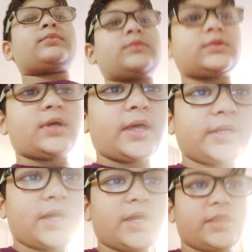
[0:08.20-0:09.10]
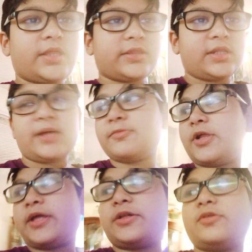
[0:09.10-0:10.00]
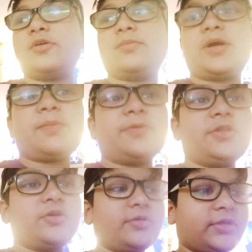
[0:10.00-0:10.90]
Guys, Assalamualaikum, happy new year.